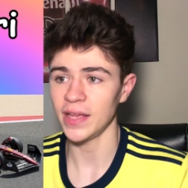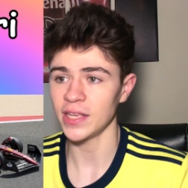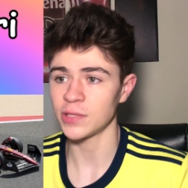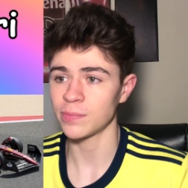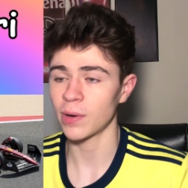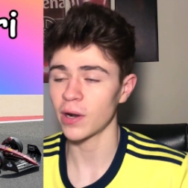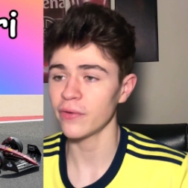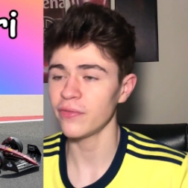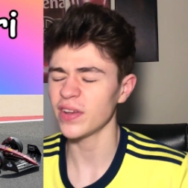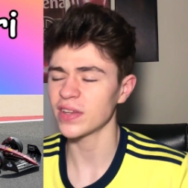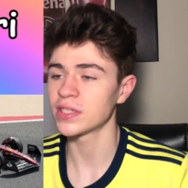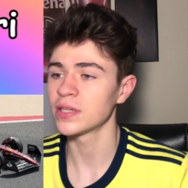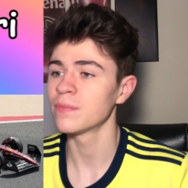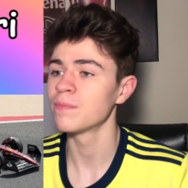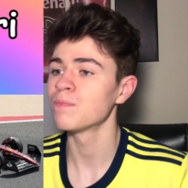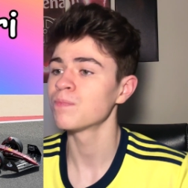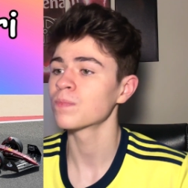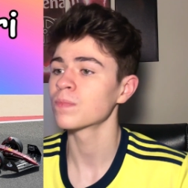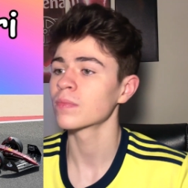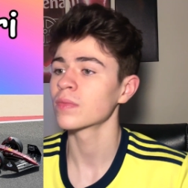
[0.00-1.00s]
perfect.
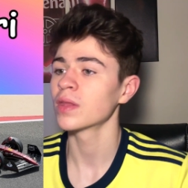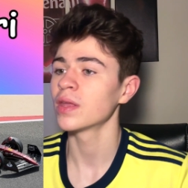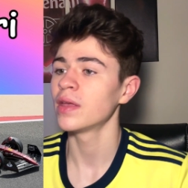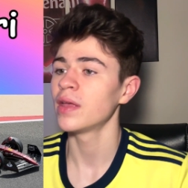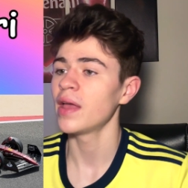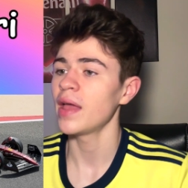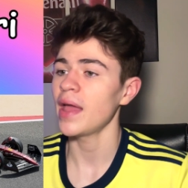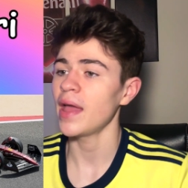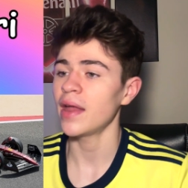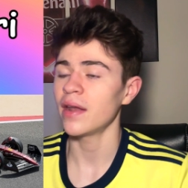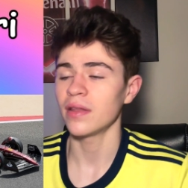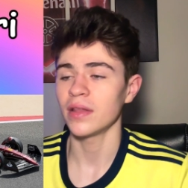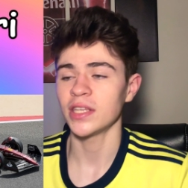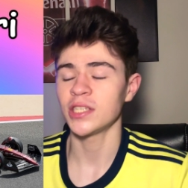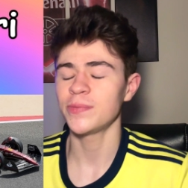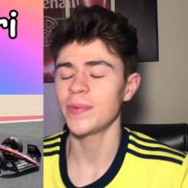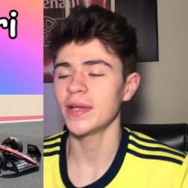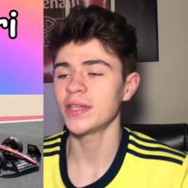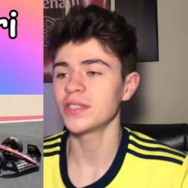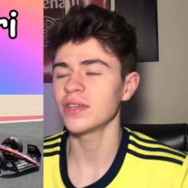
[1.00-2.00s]
And
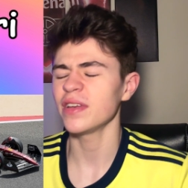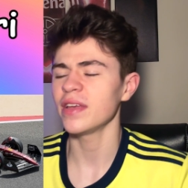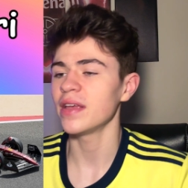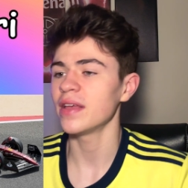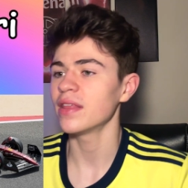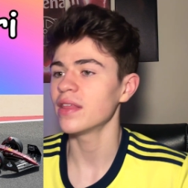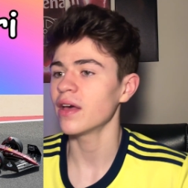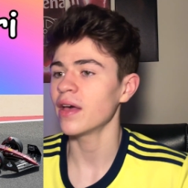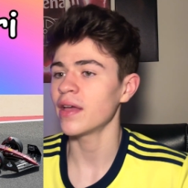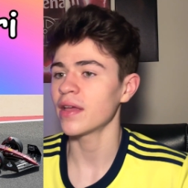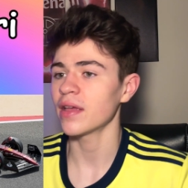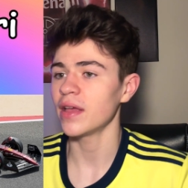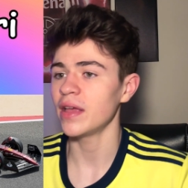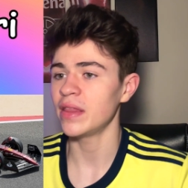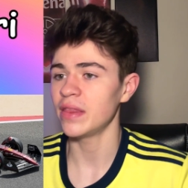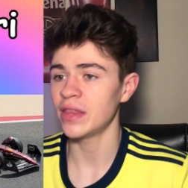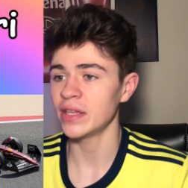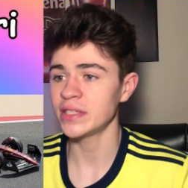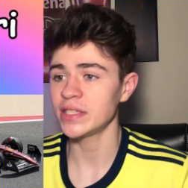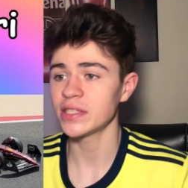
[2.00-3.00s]
especially, like,
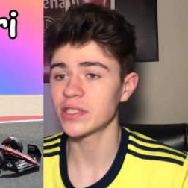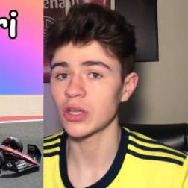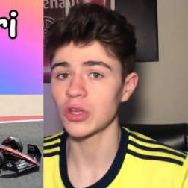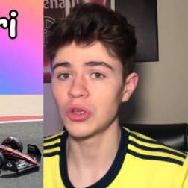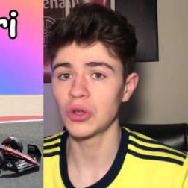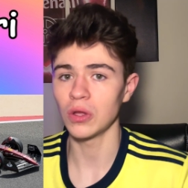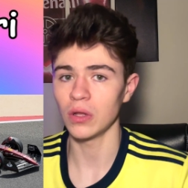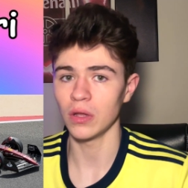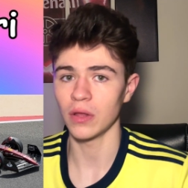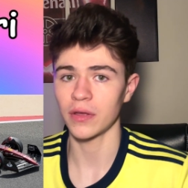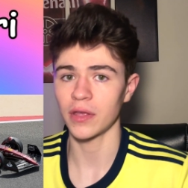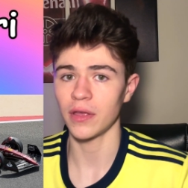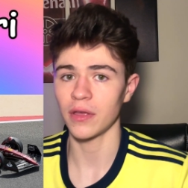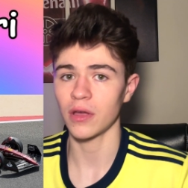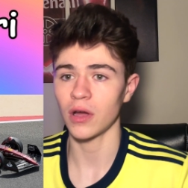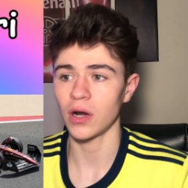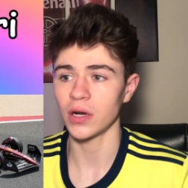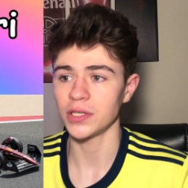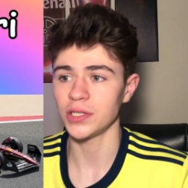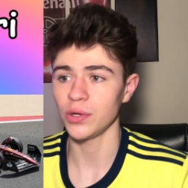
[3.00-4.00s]
this is a good looking
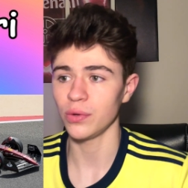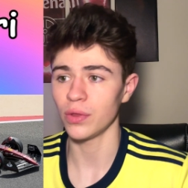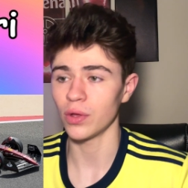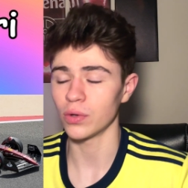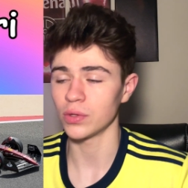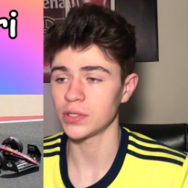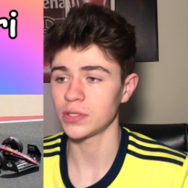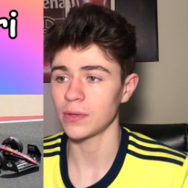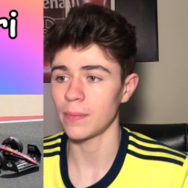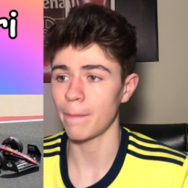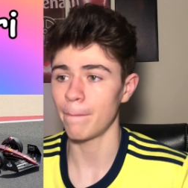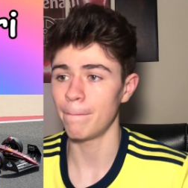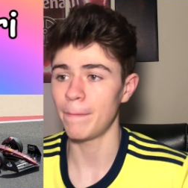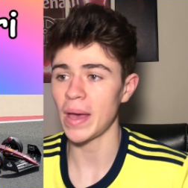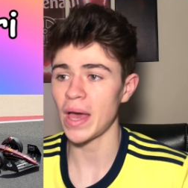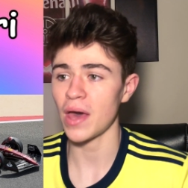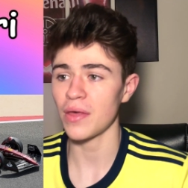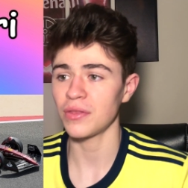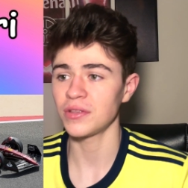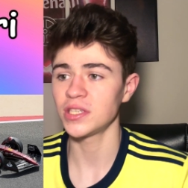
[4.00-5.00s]
car too, those
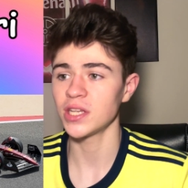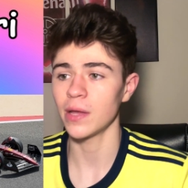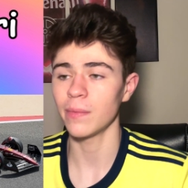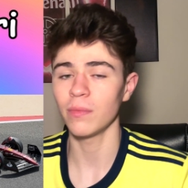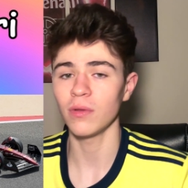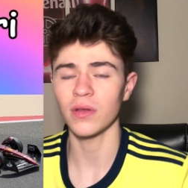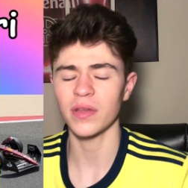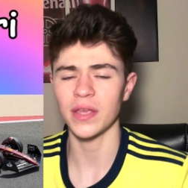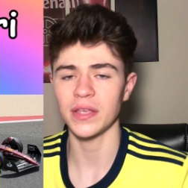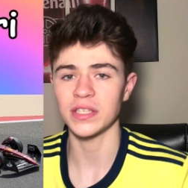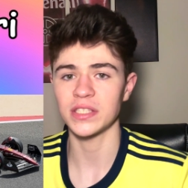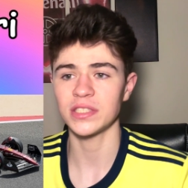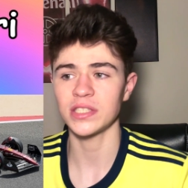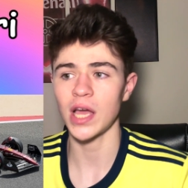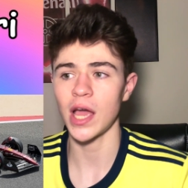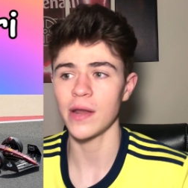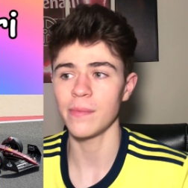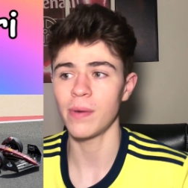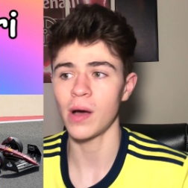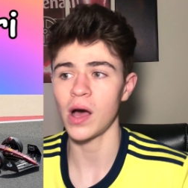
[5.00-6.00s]
bathtub looking
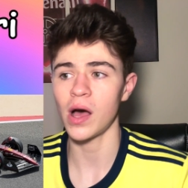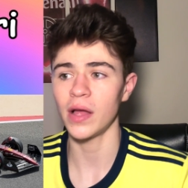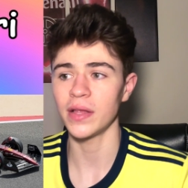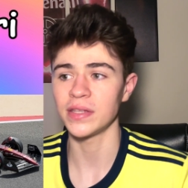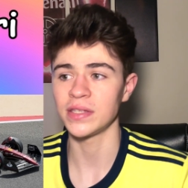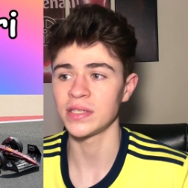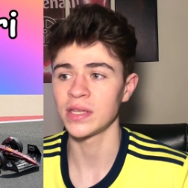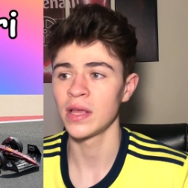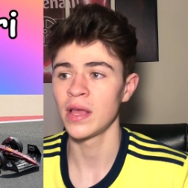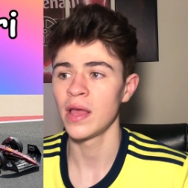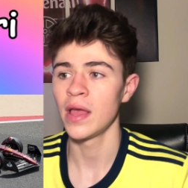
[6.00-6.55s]
side pods